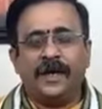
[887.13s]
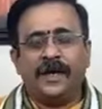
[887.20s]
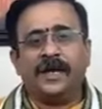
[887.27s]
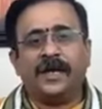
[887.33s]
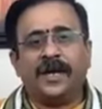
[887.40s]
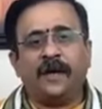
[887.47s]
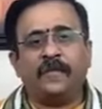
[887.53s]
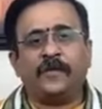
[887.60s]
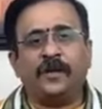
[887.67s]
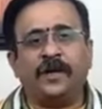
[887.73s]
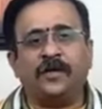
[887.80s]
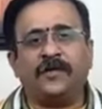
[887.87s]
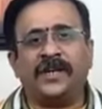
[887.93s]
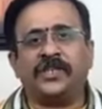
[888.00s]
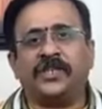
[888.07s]
He kept
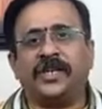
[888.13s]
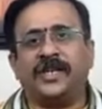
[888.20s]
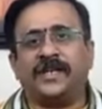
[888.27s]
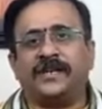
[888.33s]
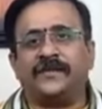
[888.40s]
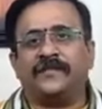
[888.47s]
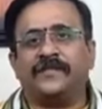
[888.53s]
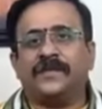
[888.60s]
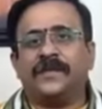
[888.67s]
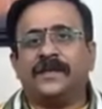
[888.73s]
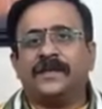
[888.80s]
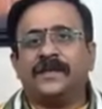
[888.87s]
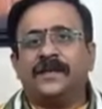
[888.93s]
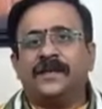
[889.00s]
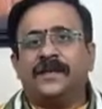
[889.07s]
on questioning
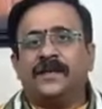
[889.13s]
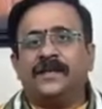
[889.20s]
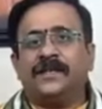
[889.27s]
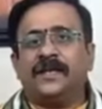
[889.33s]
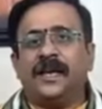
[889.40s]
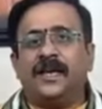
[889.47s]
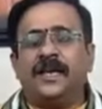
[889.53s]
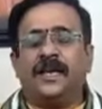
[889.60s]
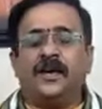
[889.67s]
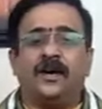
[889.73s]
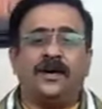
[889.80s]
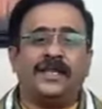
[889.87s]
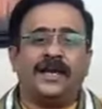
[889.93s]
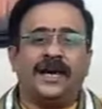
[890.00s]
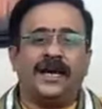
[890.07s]
till he
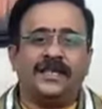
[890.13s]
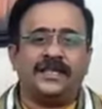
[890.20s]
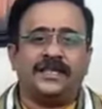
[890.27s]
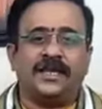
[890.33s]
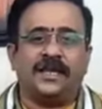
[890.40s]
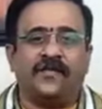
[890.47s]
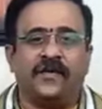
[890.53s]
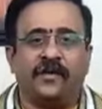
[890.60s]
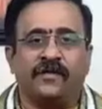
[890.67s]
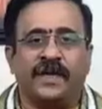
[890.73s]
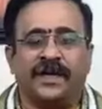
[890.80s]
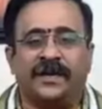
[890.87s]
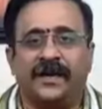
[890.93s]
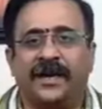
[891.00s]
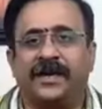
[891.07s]
got the answer from
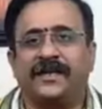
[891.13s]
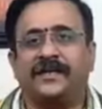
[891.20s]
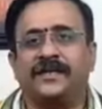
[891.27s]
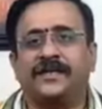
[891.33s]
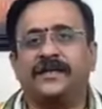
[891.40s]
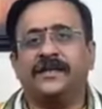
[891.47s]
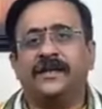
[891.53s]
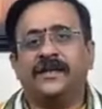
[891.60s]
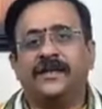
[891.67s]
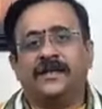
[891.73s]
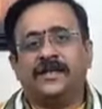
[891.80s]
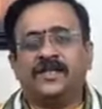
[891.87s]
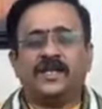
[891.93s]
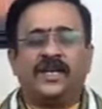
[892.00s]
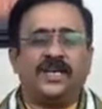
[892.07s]
the great
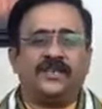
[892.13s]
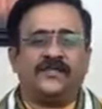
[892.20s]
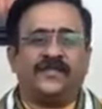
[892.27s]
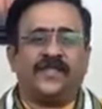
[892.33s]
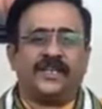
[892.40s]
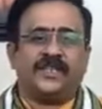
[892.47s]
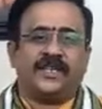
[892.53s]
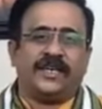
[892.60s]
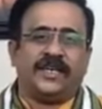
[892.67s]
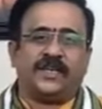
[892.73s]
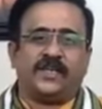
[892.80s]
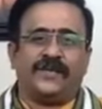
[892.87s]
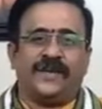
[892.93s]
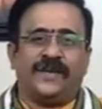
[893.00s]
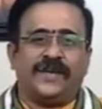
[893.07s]
sage of
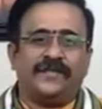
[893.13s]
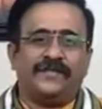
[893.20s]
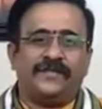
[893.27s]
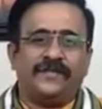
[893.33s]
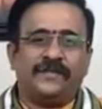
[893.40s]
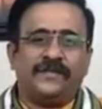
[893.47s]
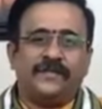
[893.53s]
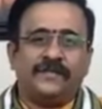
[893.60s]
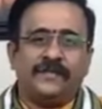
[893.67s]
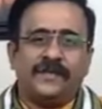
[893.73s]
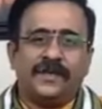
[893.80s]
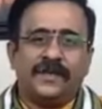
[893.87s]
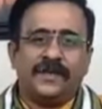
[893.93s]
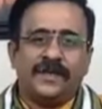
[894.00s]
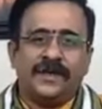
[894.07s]
Dakshineshwara,
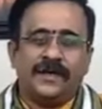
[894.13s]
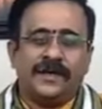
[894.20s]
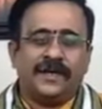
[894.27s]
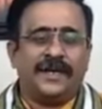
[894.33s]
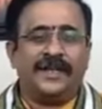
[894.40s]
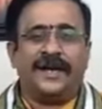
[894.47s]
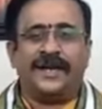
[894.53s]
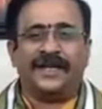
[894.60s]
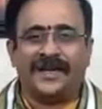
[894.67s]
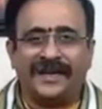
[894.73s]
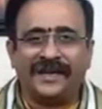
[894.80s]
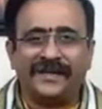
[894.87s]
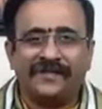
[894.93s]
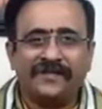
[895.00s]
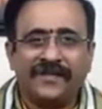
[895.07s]

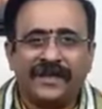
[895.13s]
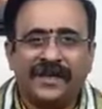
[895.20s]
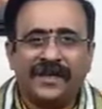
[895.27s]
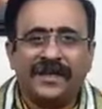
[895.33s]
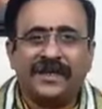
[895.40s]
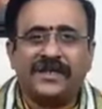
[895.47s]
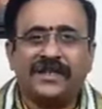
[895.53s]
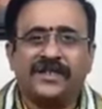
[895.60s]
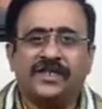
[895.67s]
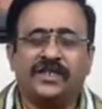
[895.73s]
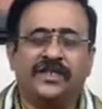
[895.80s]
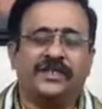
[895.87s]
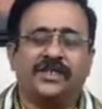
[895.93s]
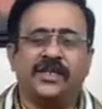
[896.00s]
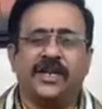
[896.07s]
Gadadhara.
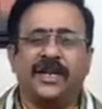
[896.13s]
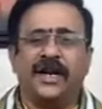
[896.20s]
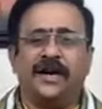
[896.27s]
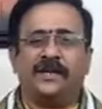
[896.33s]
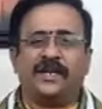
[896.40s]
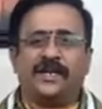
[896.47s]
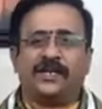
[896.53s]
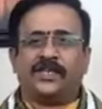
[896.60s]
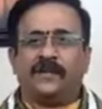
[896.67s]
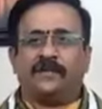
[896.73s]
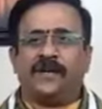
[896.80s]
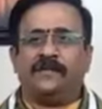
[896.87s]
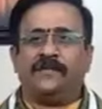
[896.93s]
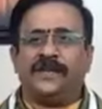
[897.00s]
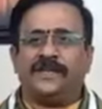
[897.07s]
Sri Ramakrishna
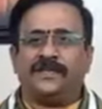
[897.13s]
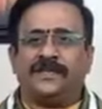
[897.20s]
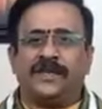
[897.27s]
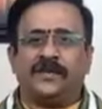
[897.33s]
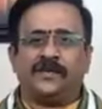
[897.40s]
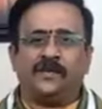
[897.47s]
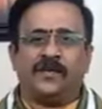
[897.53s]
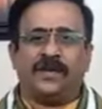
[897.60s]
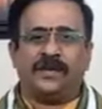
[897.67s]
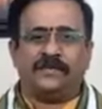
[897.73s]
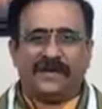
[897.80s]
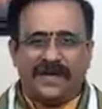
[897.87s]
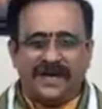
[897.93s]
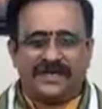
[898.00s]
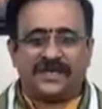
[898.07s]
Paramahansa told
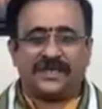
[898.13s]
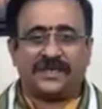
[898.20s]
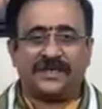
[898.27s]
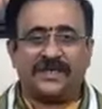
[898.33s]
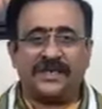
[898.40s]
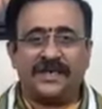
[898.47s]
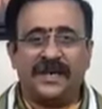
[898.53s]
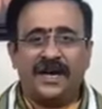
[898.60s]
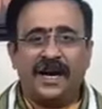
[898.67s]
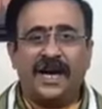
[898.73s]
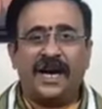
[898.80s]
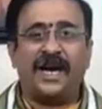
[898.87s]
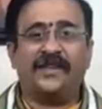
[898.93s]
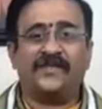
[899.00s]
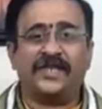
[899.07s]
him, yes,
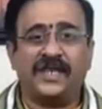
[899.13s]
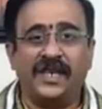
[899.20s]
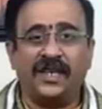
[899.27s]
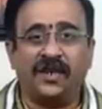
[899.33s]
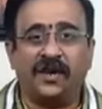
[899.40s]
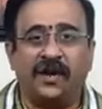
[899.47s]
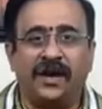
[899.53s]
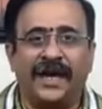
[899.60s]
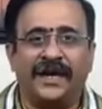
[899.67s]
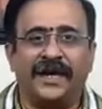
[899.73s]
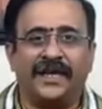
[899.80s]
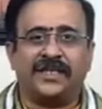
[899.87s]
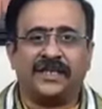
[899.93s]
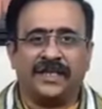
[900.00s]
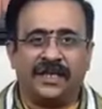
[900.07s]
I have seen God. I
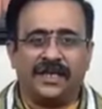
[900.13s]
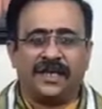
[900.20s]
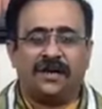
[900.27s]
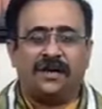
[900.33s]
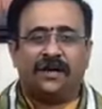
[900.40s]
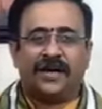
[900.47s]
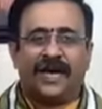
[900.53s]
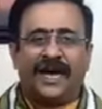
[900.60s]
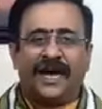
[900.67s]
can see the God